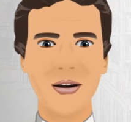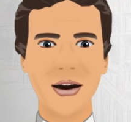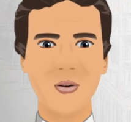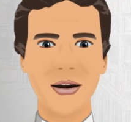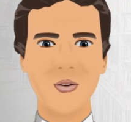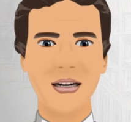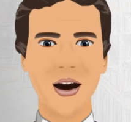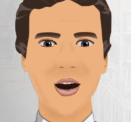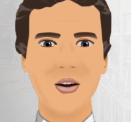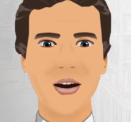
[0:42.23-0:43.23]
due to its
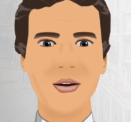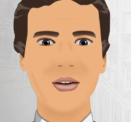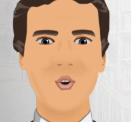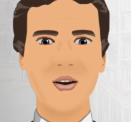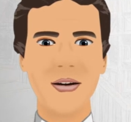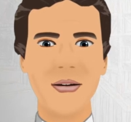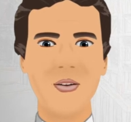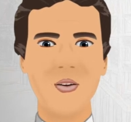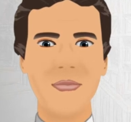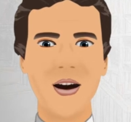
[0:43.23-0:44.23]
apartheid system
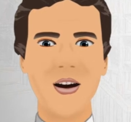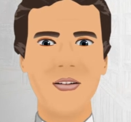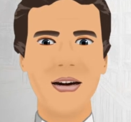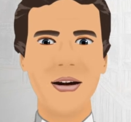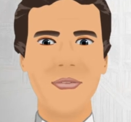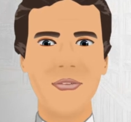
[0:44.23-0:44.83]
in sports.